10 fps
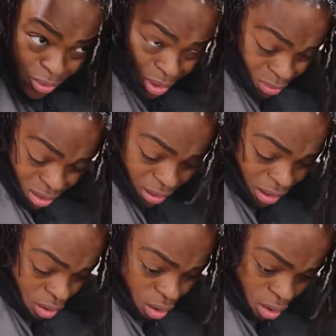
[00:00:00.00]
going with her
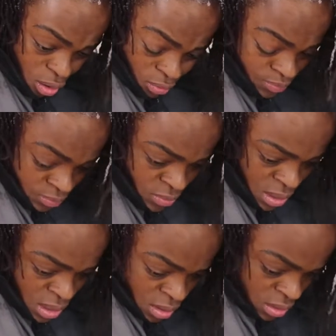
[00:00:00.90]
at all.
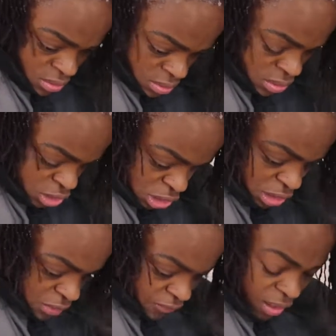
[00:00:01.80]
She
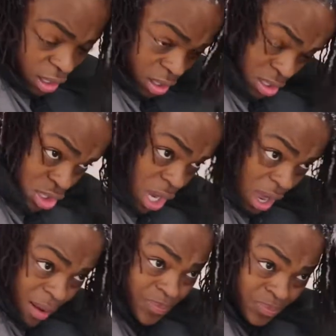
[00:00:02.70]
did a very good
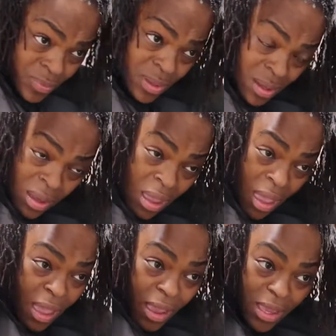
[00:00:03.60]
job.
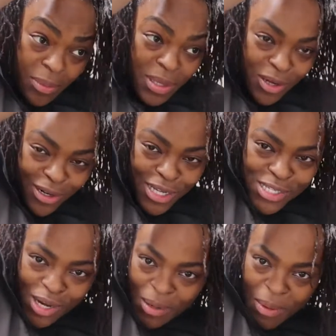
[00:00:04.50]
I am a little
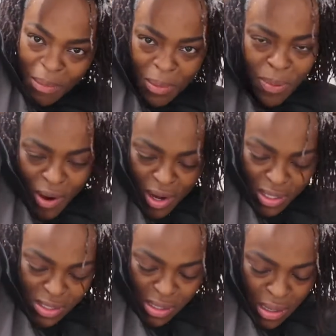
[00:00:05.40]
concerned about my
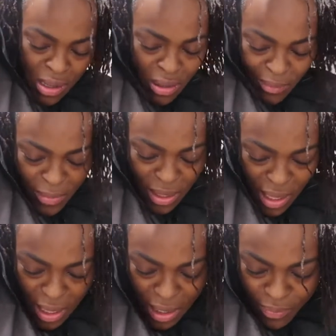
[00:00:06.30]
parts, but
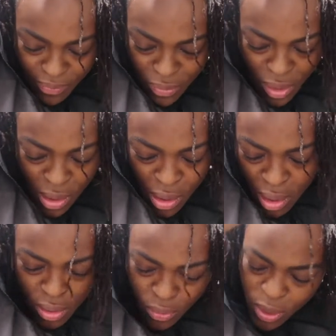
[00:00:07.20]
hey,
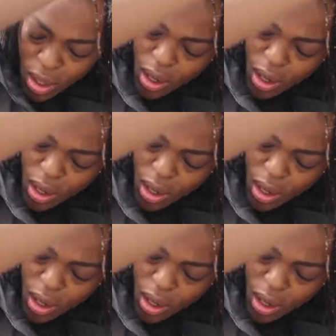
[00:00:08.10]
we